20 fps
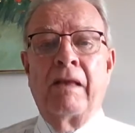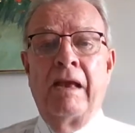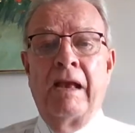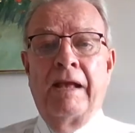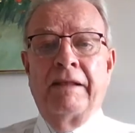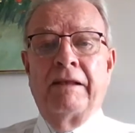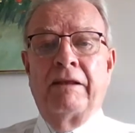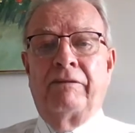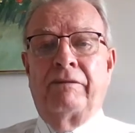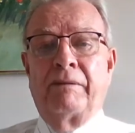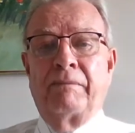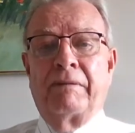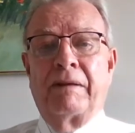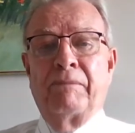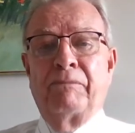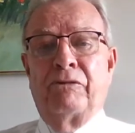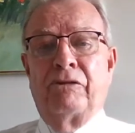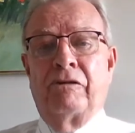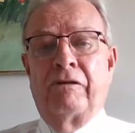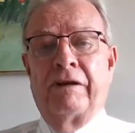And then
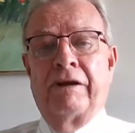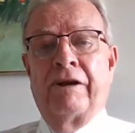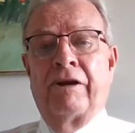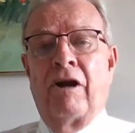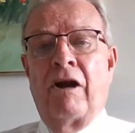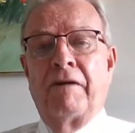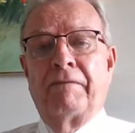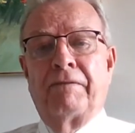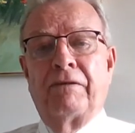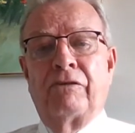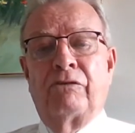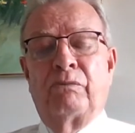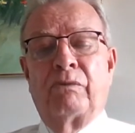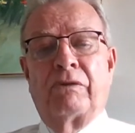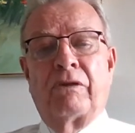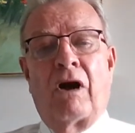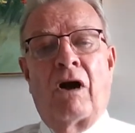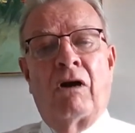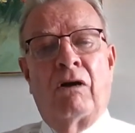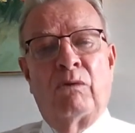sometimes you're in an office with
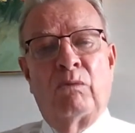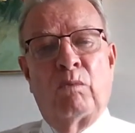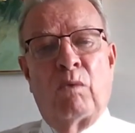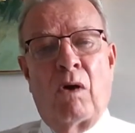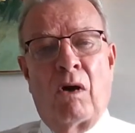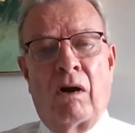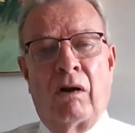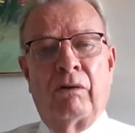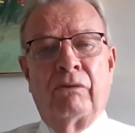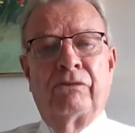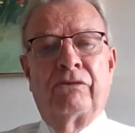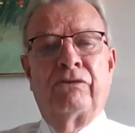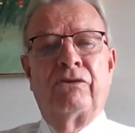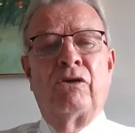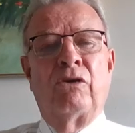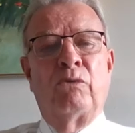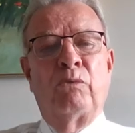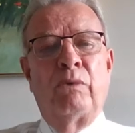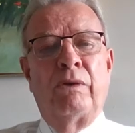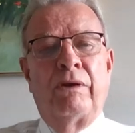all walls, no
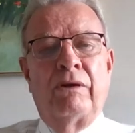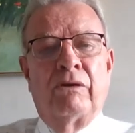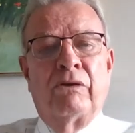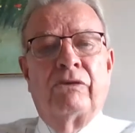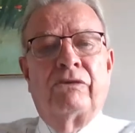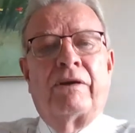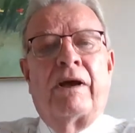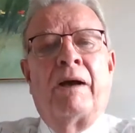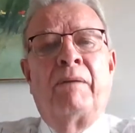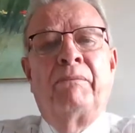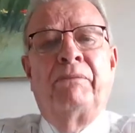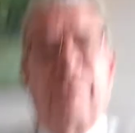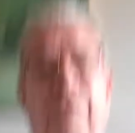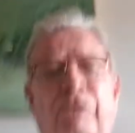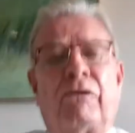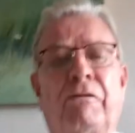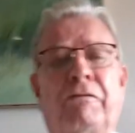windows. I'm so